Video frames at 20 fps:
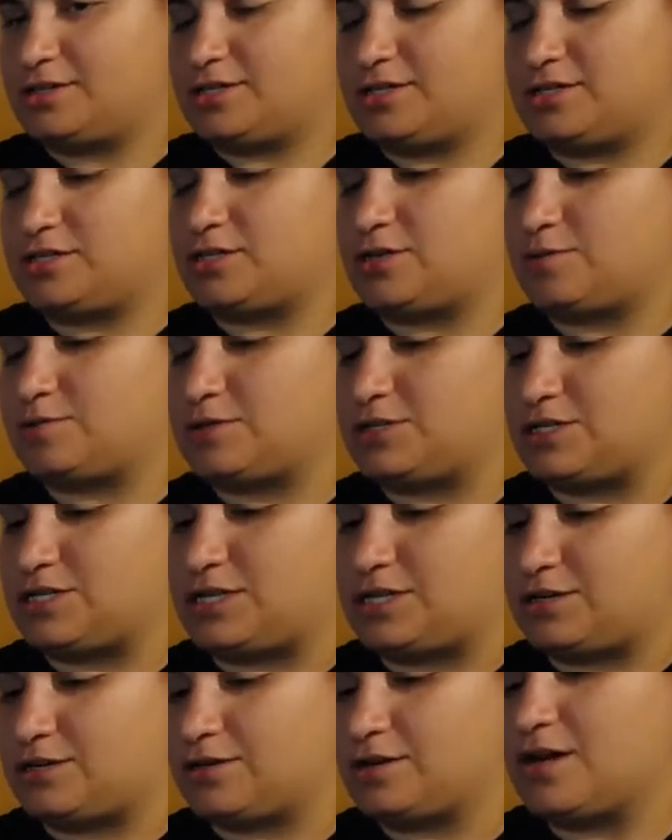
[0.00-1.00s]
So much
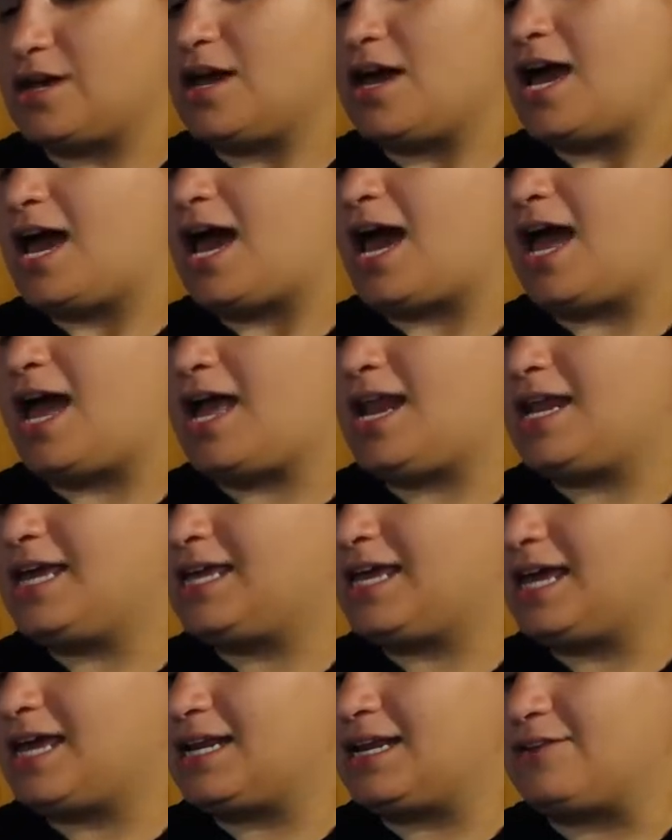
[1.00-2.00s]
neater. And
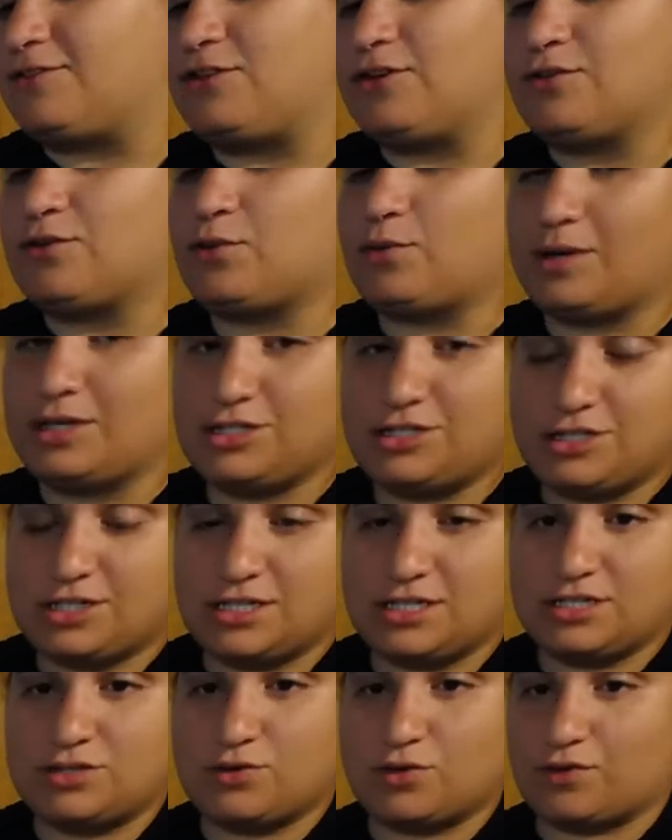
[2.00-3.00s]
again, if you have
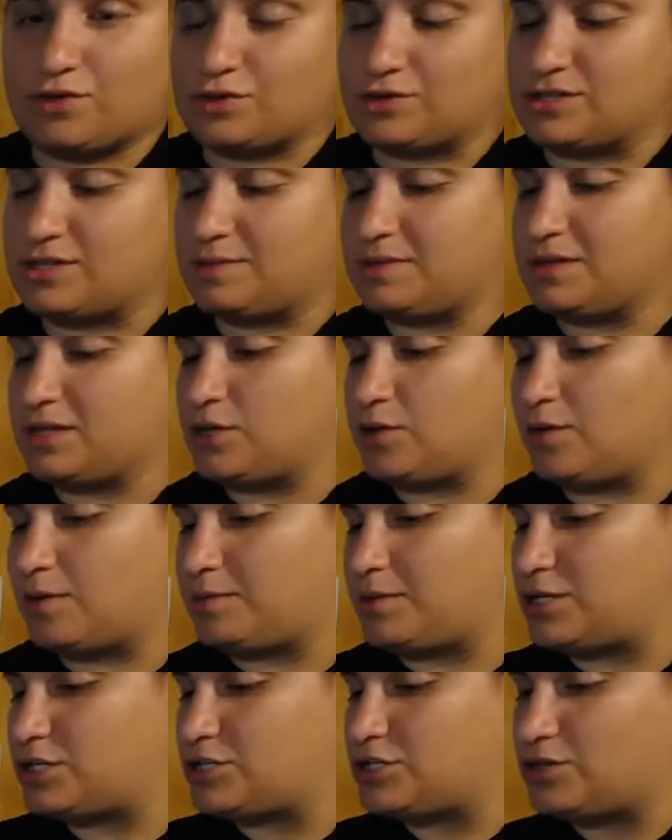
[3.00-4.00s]
questions or if there's something you
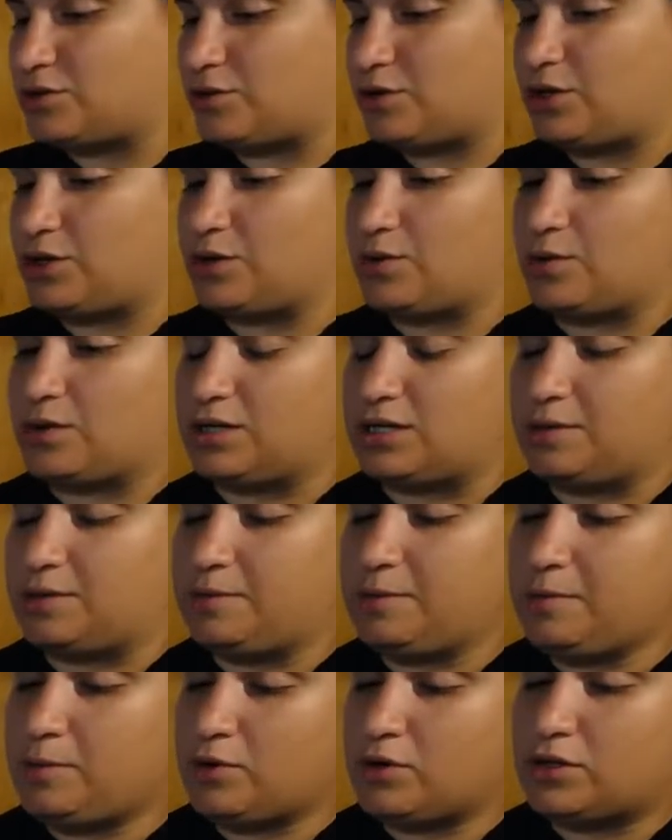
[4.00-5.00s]
want me to show you a little
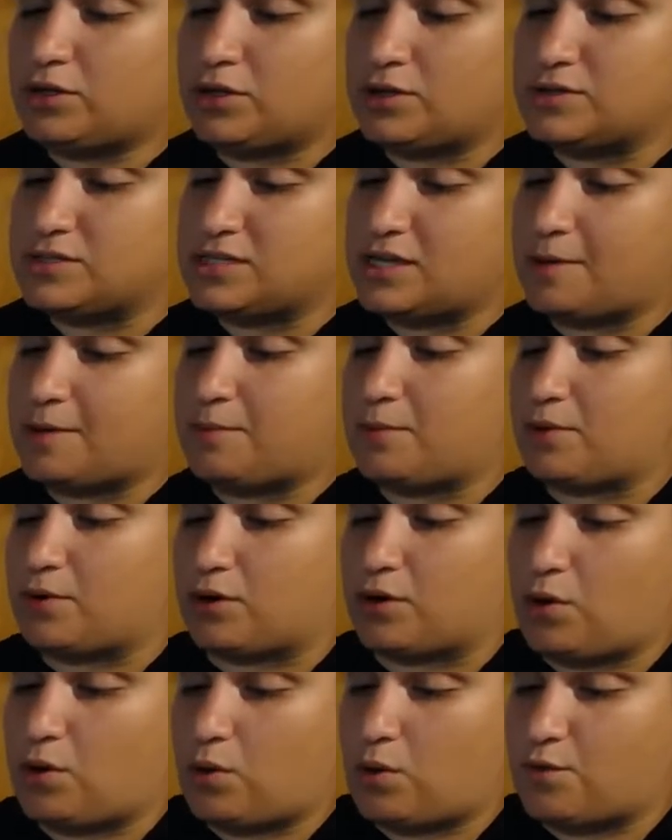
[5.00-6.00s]
bit more close up or
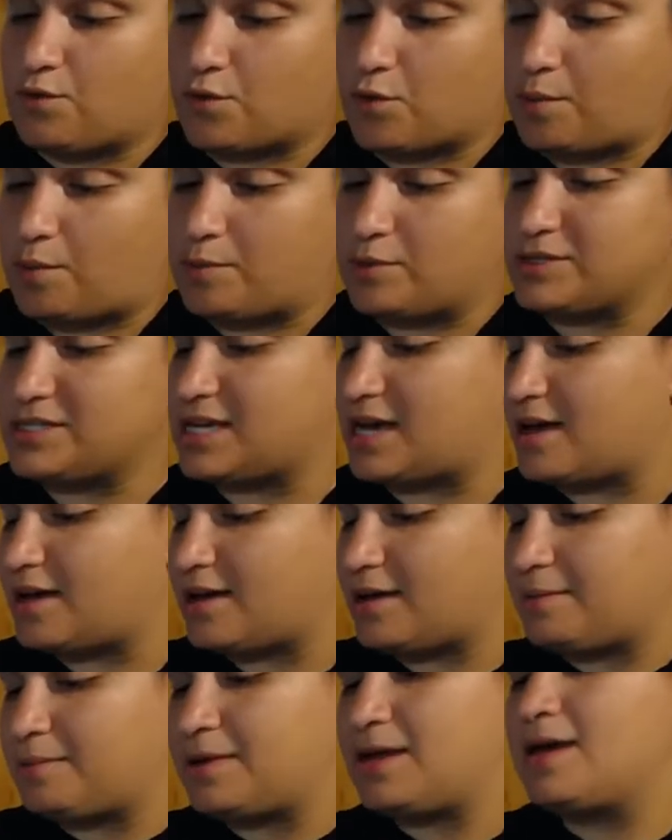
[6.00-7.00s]
go over one more
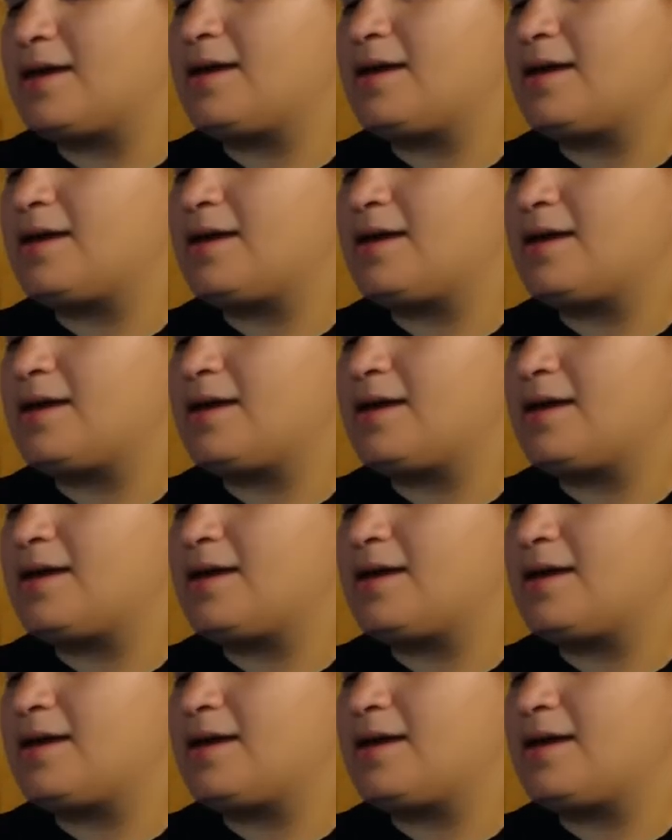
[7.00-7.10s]
time,